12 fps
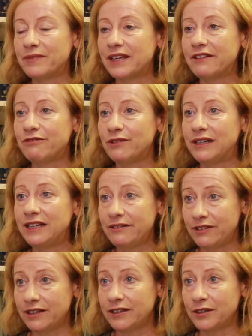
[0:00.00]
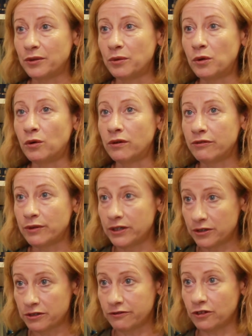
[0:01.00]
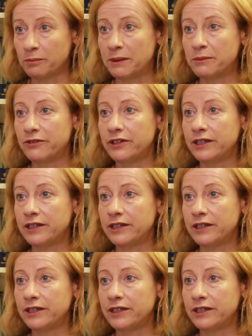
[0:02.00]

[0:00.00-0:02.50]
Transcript: If we leave the EU, or if we're not a full member of the